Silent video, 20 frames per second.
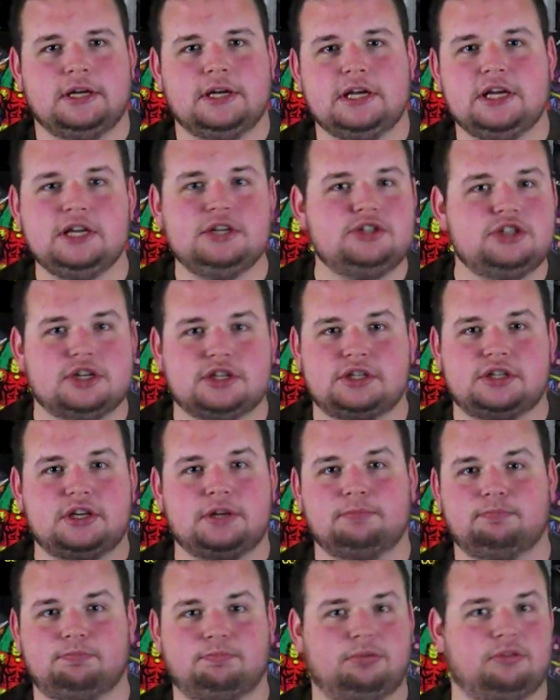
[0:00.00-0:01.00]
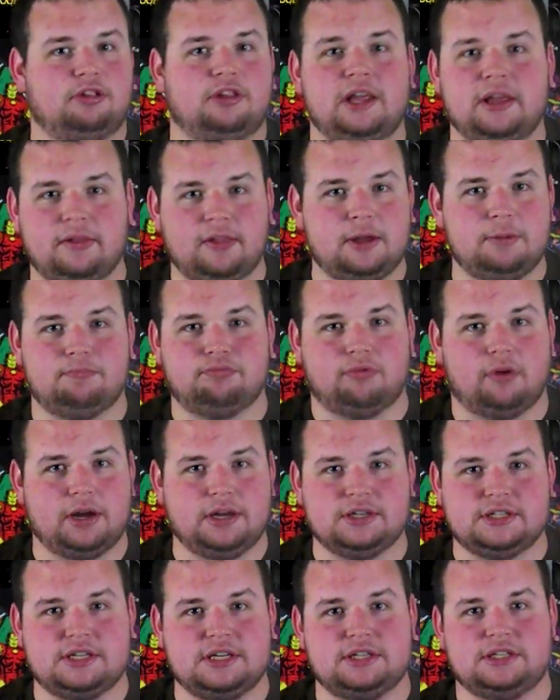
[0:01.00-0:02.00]
He just completely
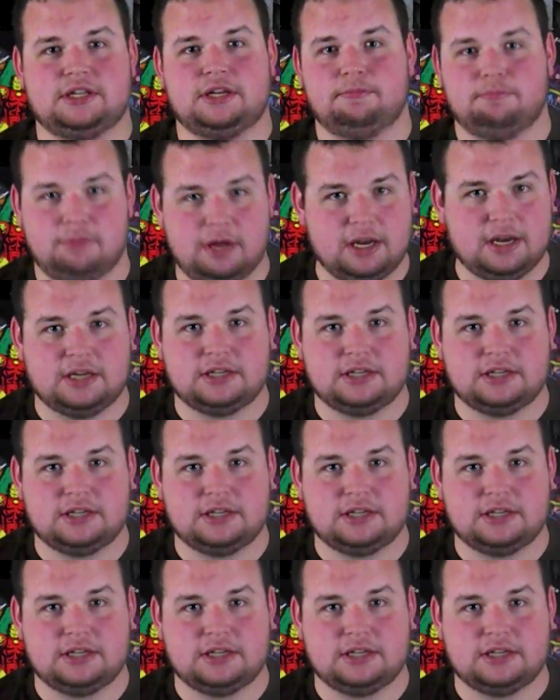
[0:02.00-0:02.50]
brings his comedic